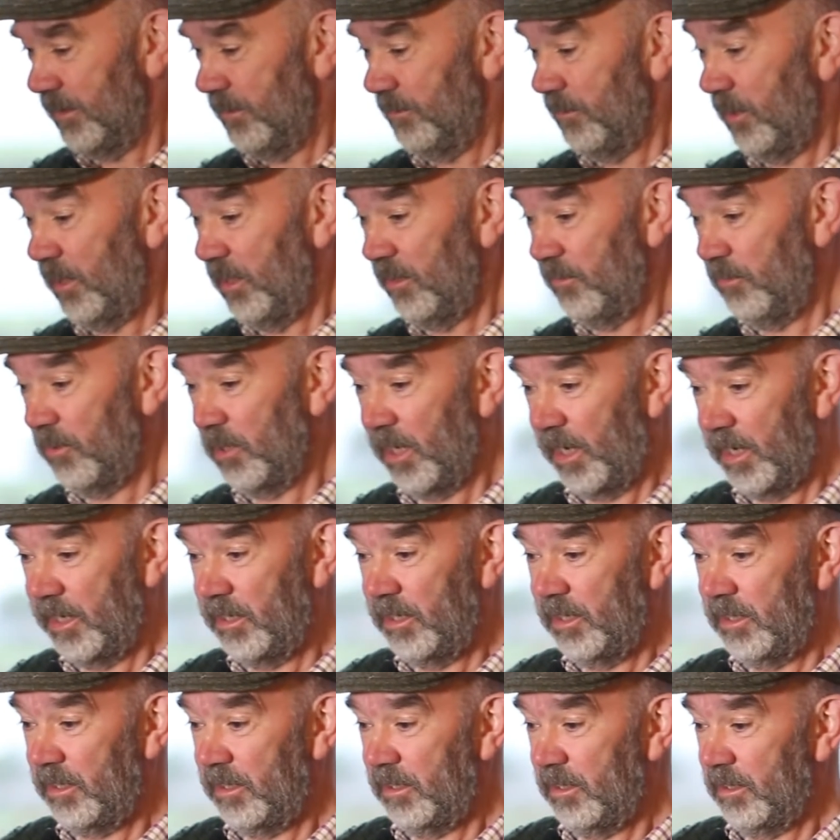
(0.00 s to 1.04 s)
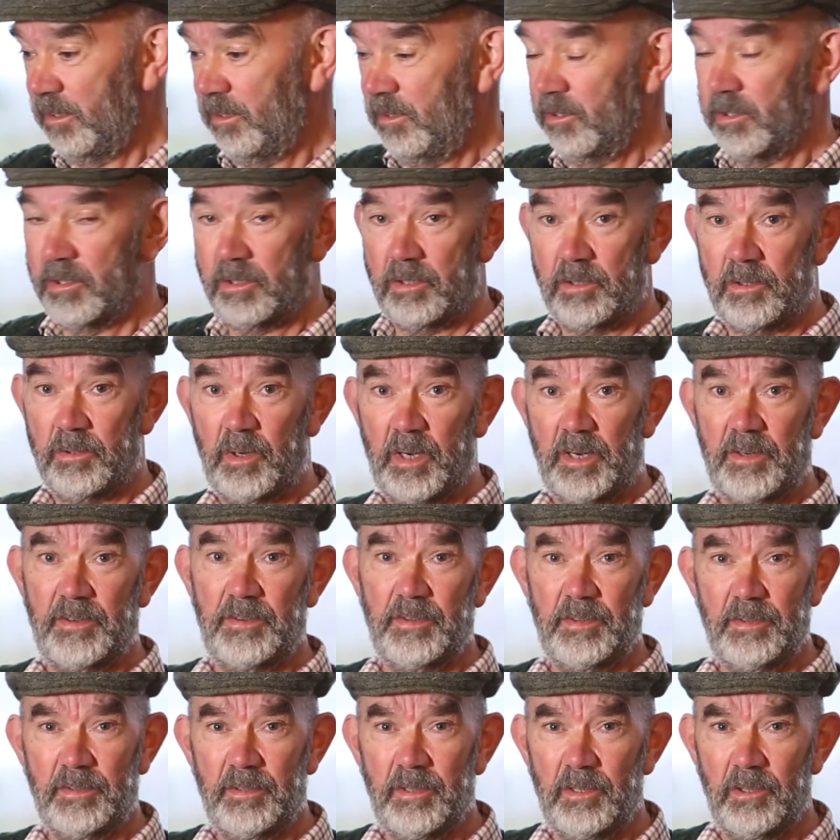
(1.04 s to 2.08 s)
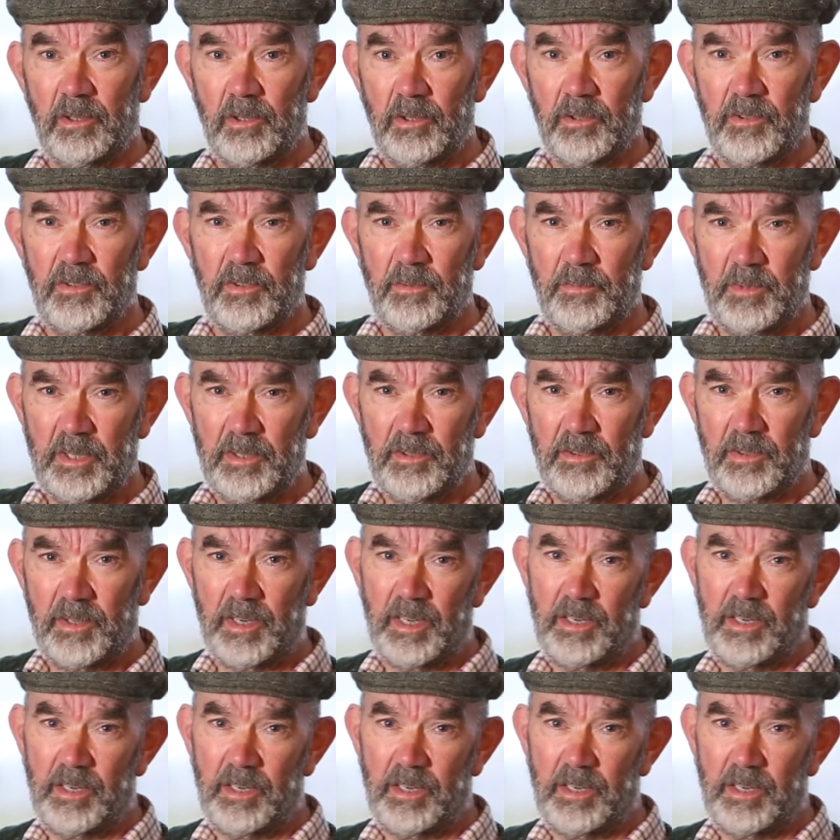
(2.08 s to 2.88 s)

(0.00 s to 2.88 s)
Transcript: Believe me, I know what lonesome is,